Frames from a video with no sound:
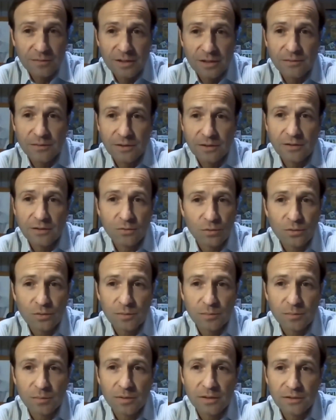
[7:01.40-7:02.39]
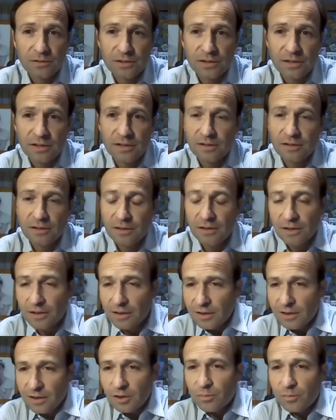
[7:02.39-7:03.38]
guess, given who the players
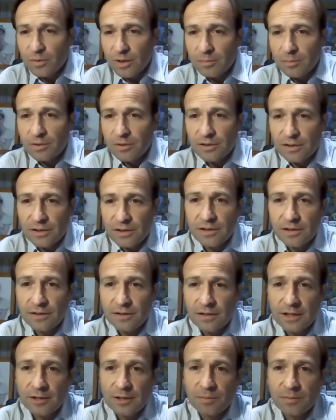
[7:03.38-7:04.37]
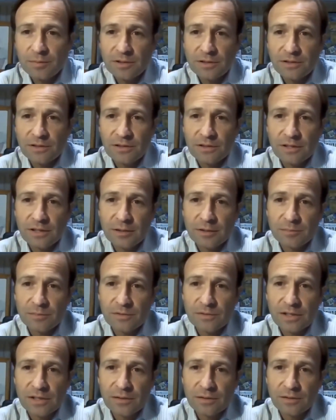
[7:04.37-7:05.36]
are, it'll probably at the end of the day be
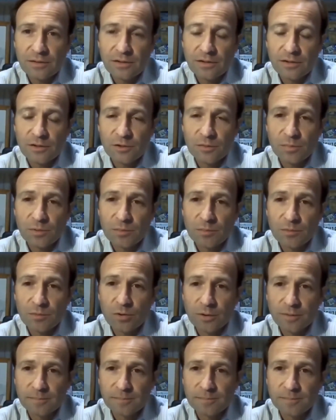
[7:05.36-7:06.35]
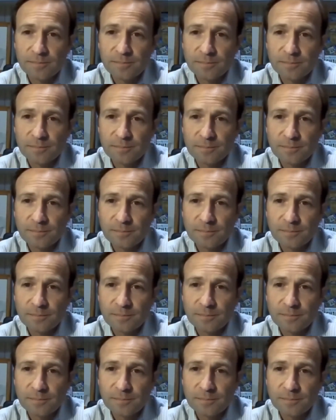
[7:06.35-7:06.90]
settled in the Supreme Court.